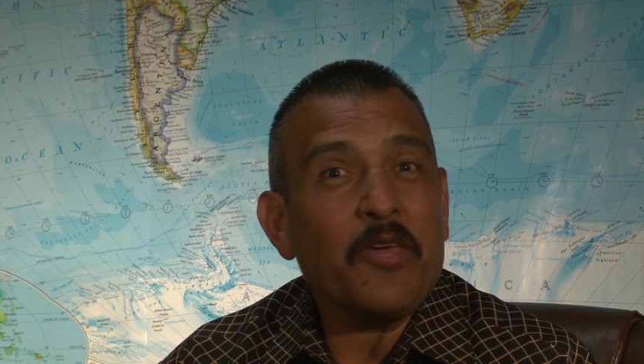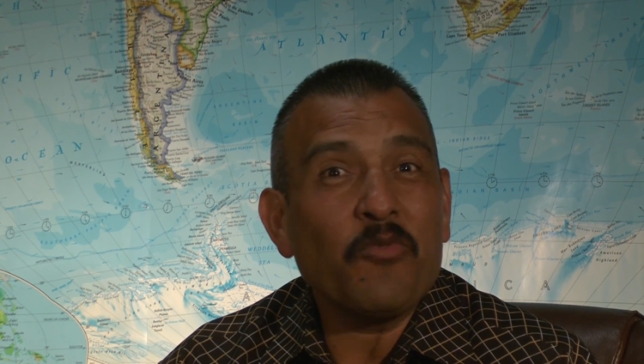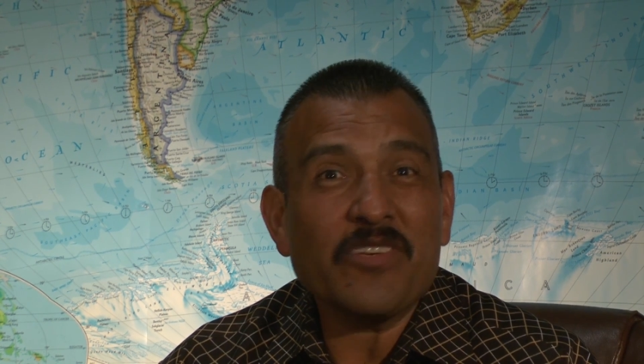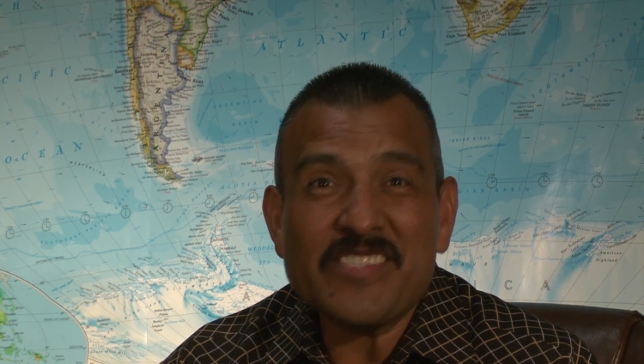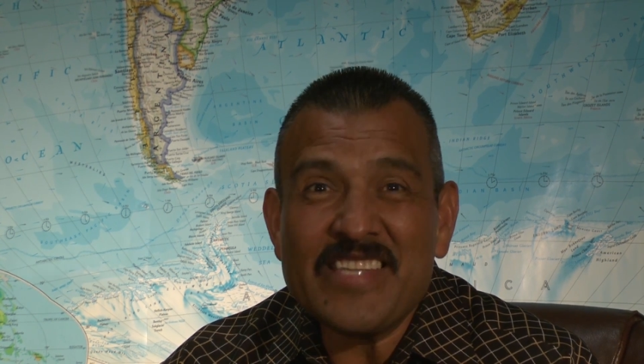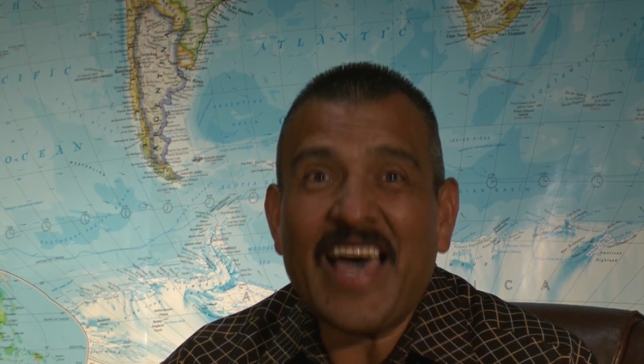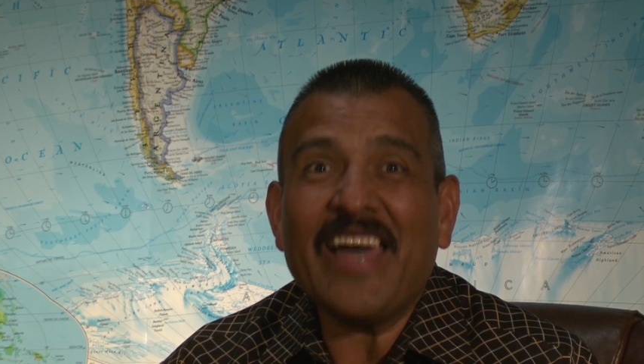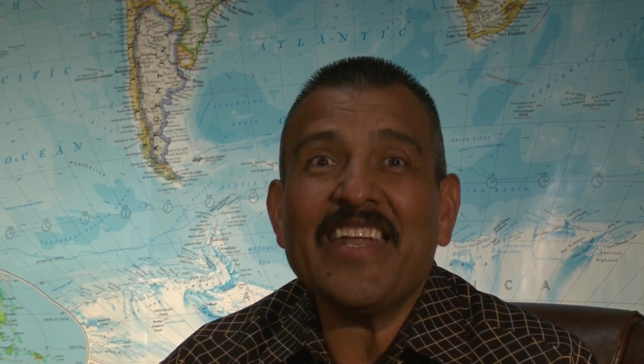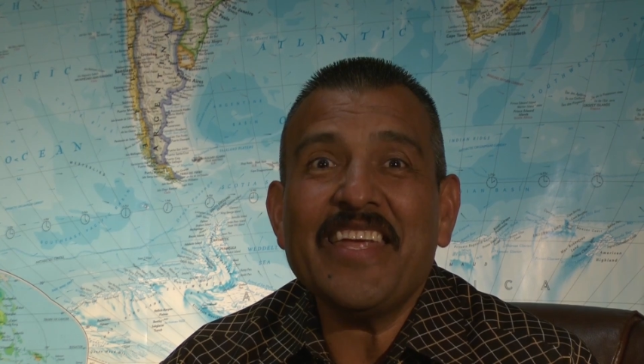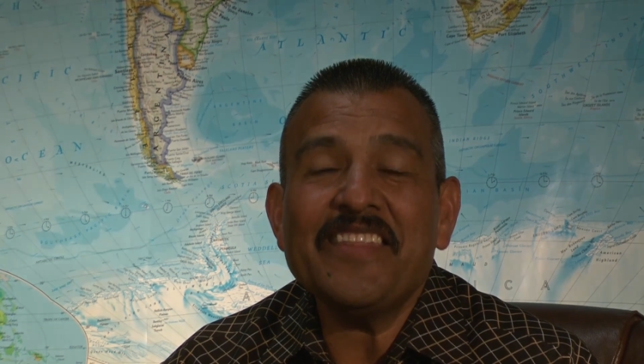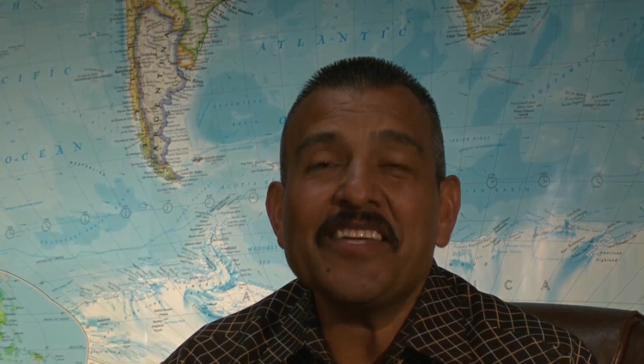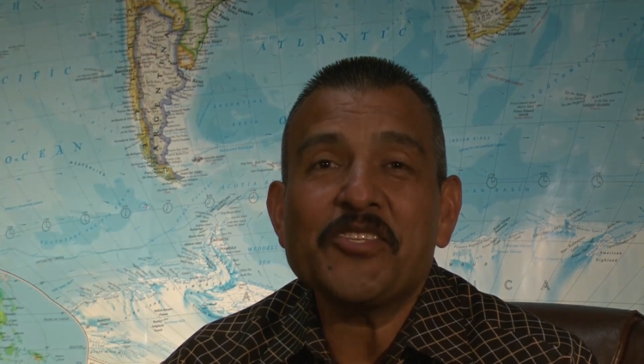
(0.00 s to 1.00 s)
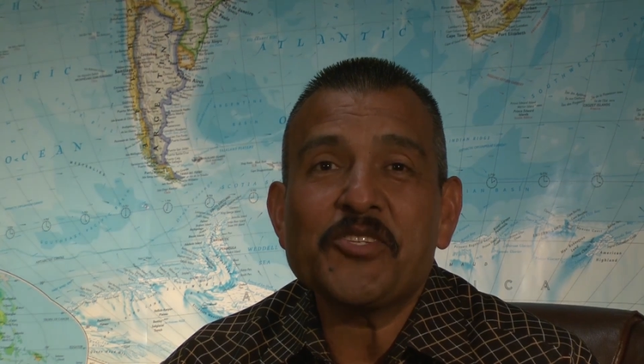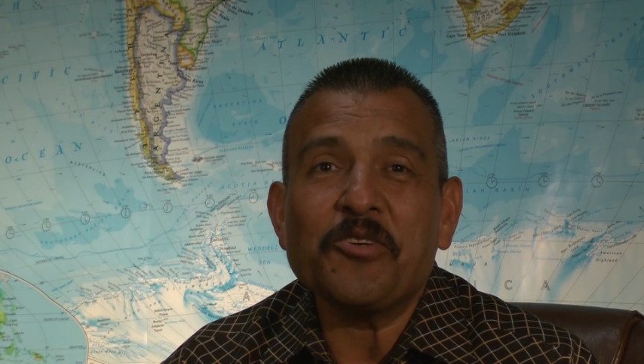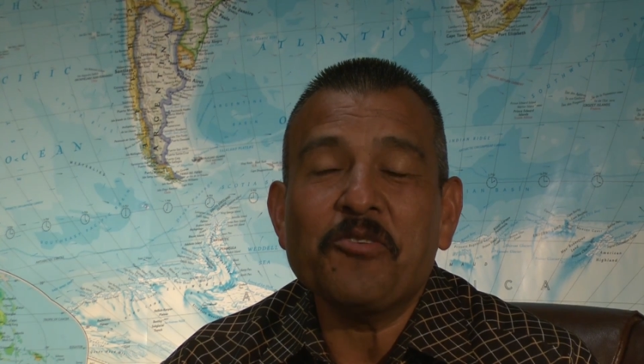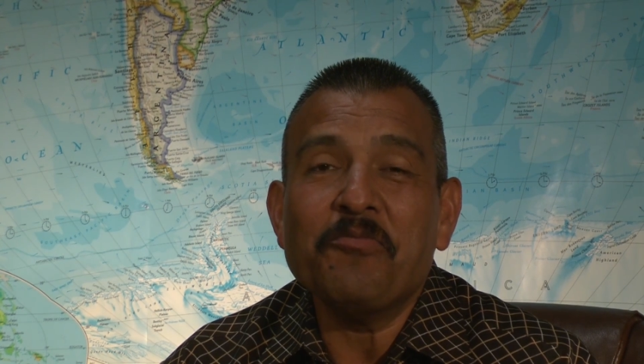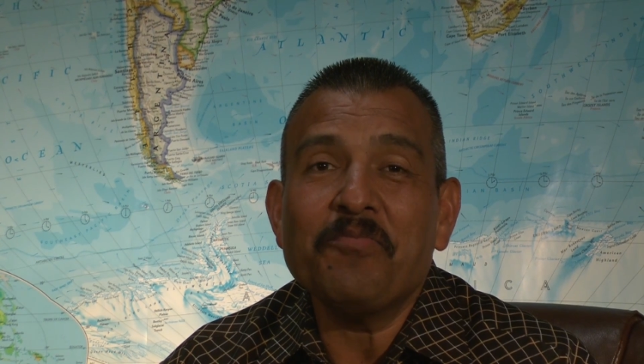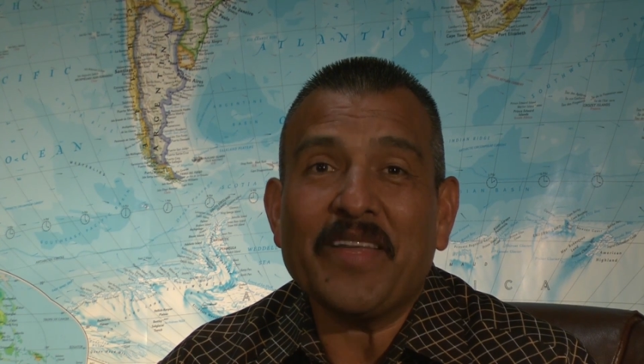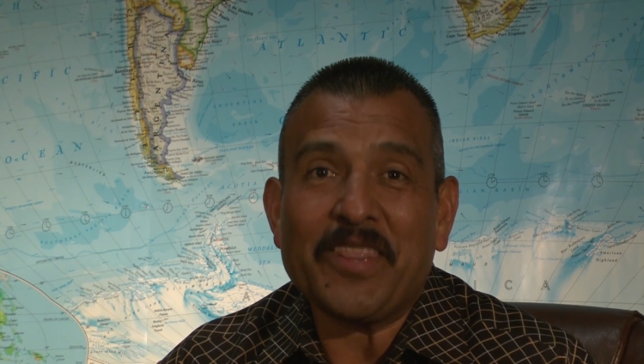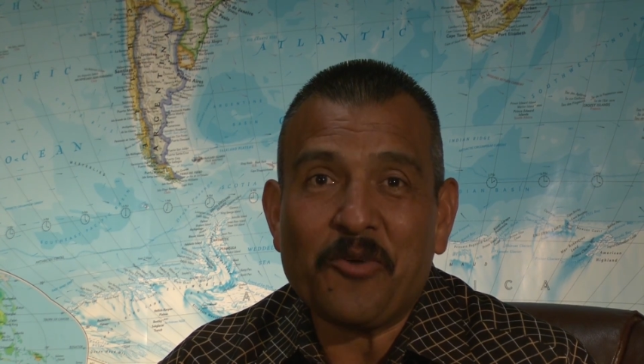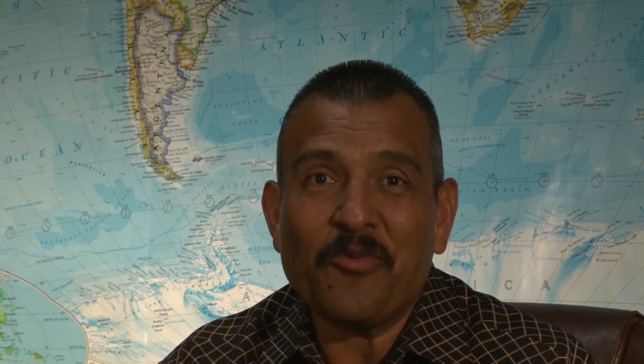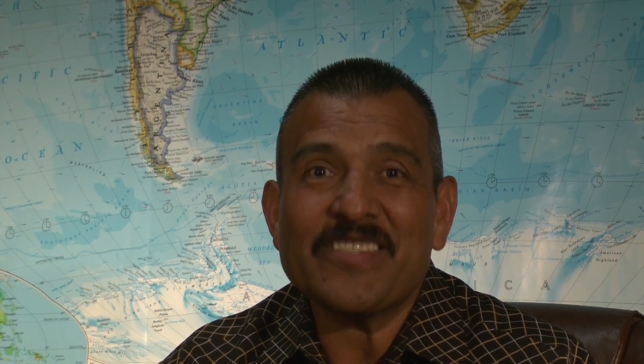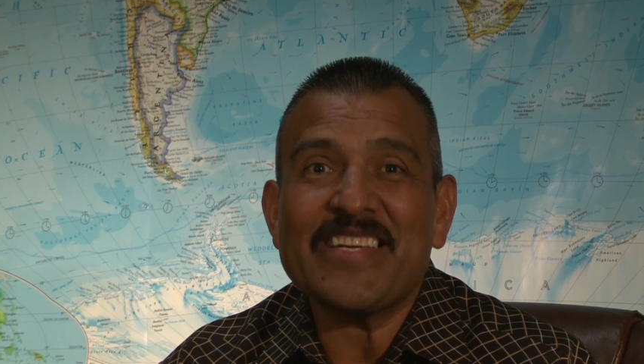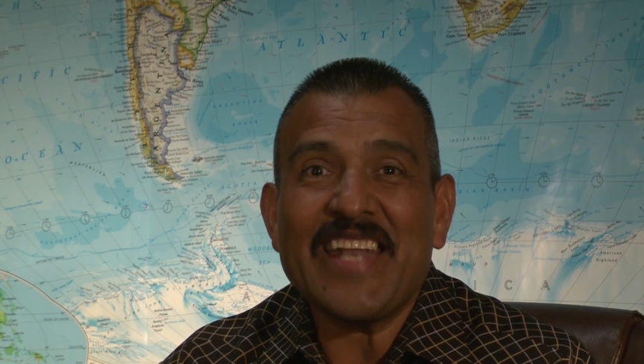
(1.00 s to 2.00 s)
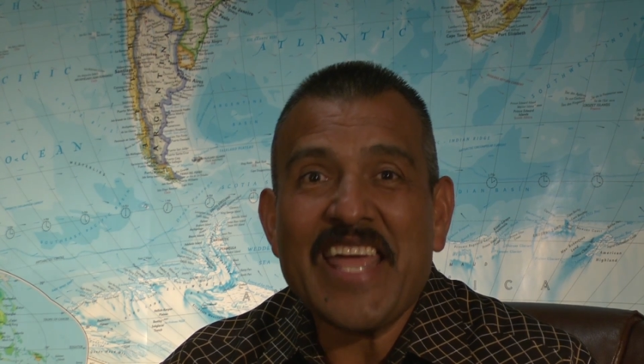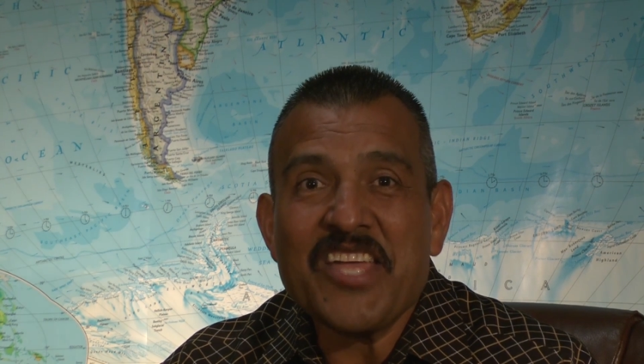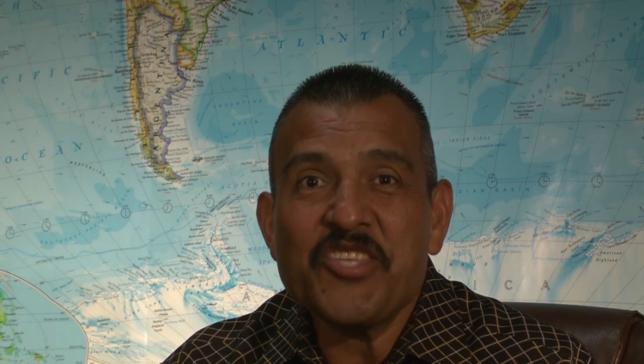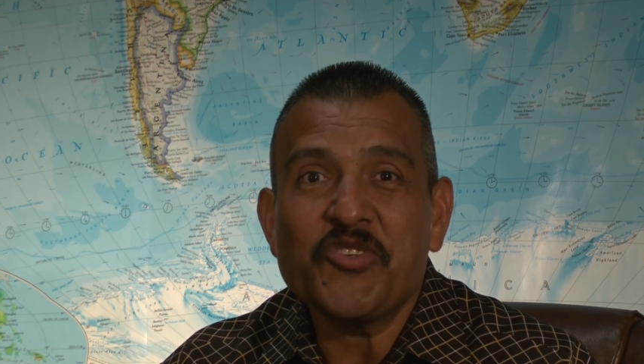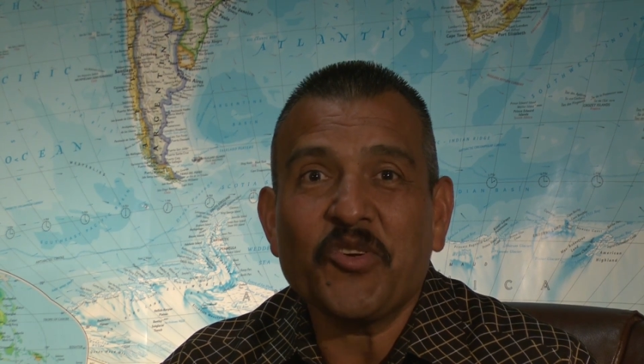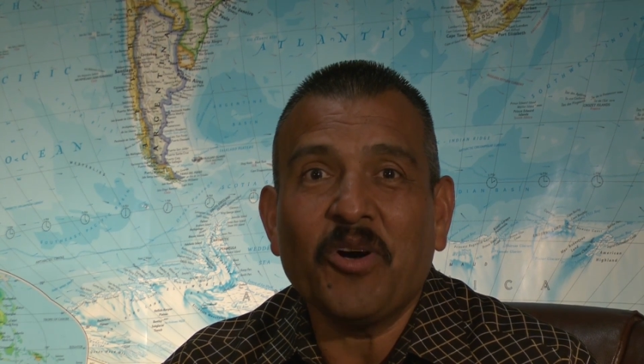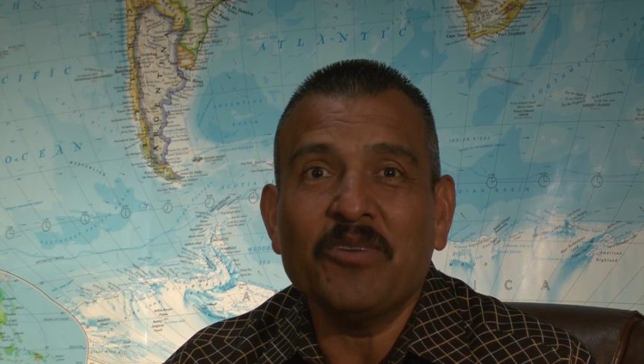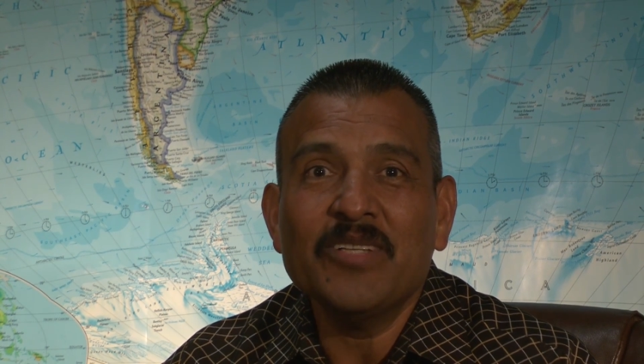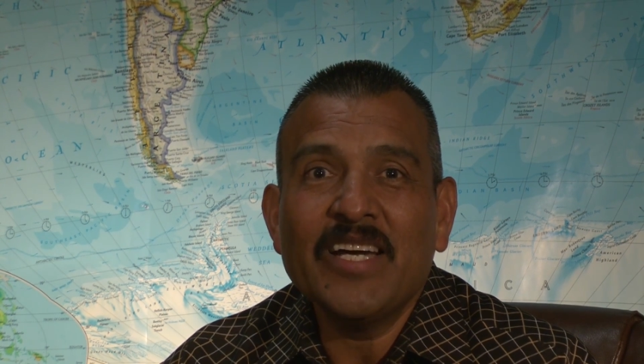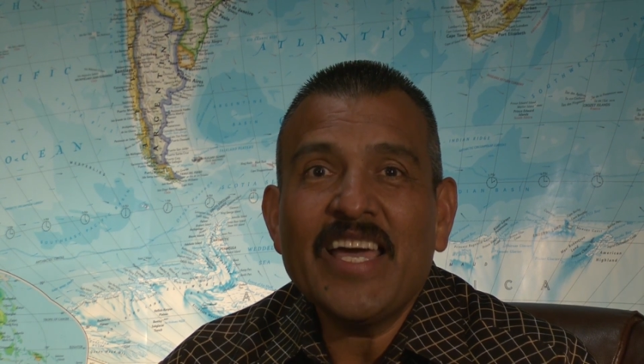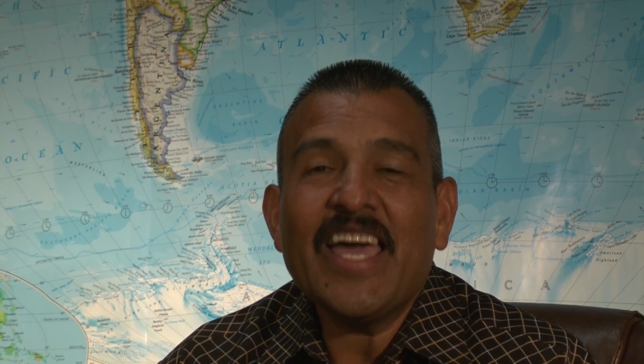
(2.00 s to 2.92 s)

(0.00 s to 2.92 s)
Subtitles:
he was not in the tomb, but there was an angel.